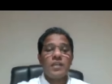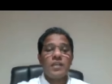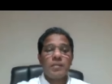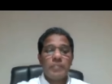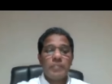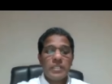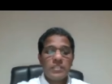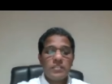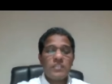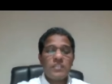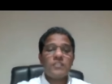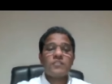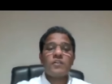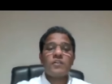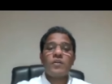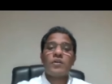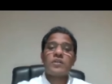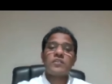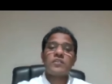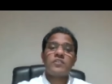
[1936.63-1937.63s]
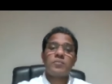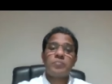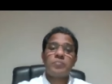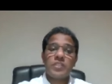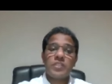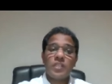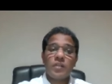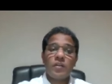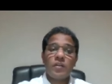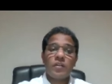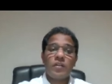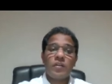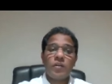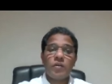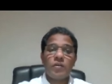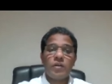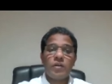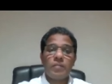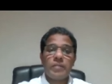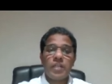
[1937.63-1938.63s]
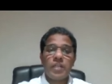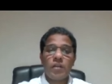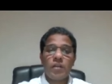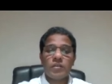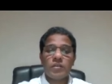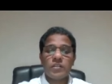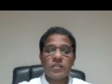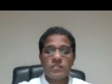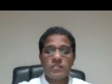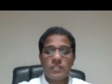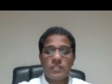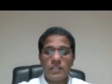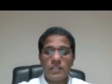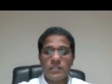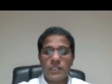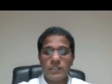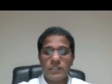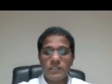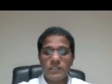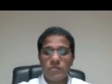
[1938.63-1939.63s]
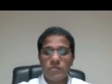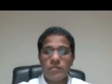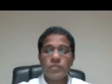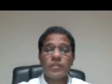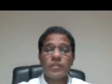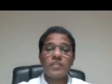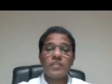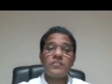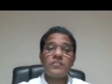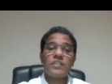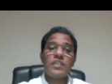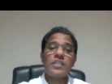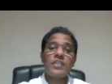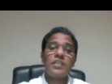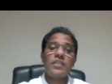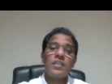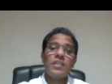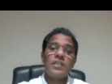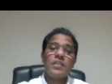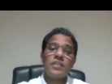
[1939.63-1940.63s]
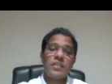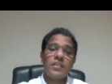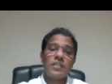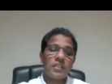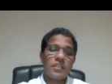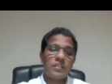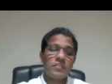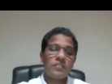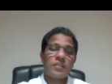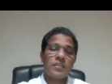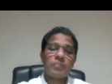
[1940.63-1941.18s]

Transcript: and this locust, the particular lo I mean, locust that uh, you can see here in